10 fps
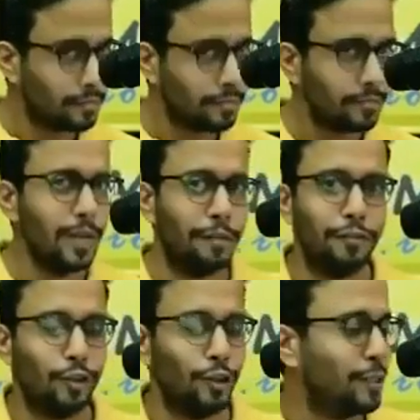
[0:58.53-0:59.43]

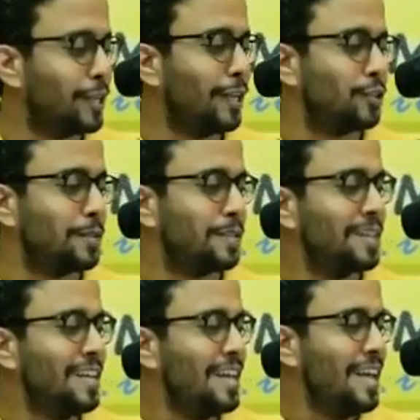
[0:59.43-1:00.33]
artificial intelligence.
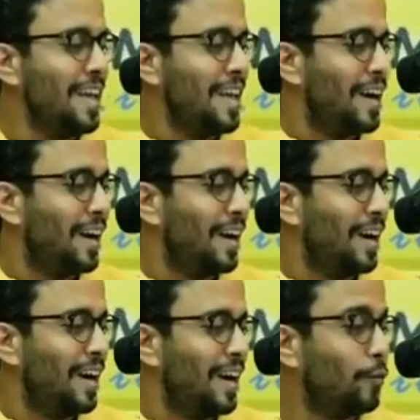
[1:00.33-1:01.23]

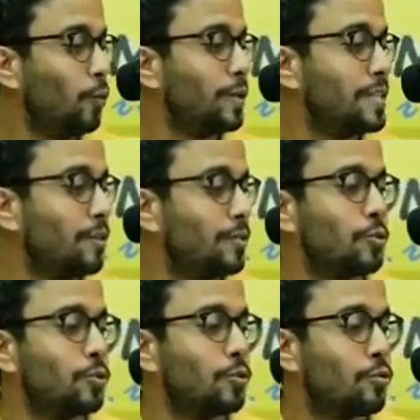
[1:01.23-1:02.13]
His focus now is
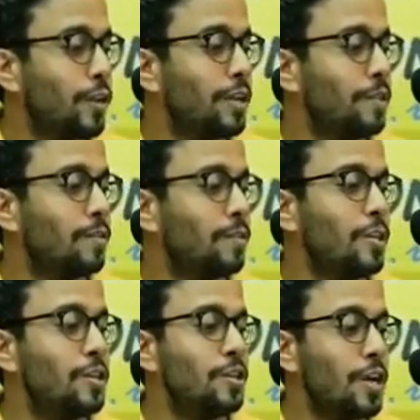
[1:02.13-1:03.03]
to train the
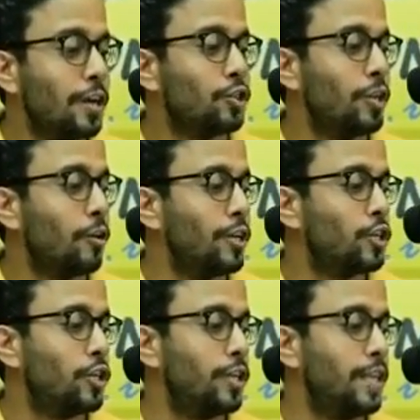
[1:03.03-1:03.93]
young generation in